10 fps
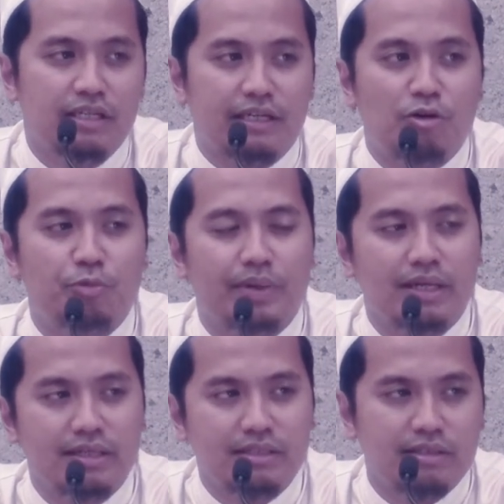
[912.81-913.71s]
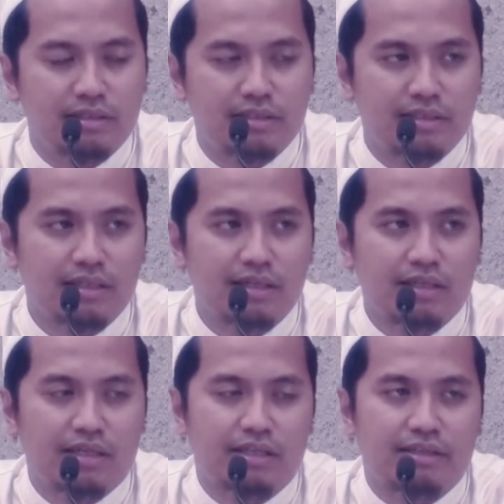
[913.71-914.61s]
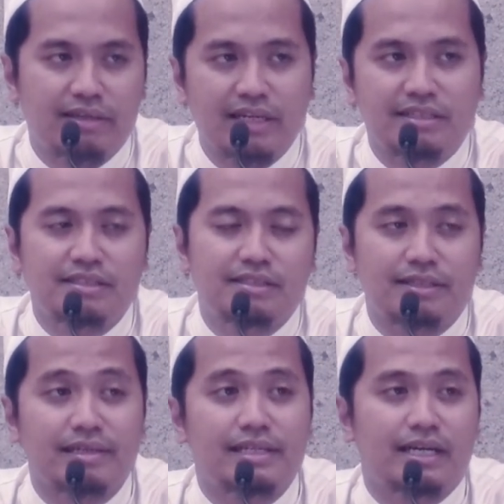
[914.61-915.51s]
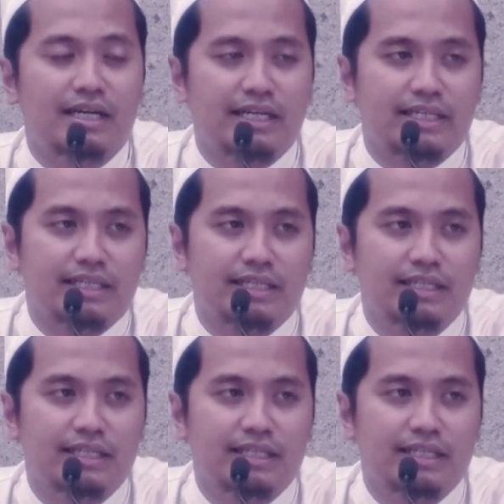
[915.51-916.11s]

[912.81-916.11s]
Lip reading: Now marriages, the rate is really high,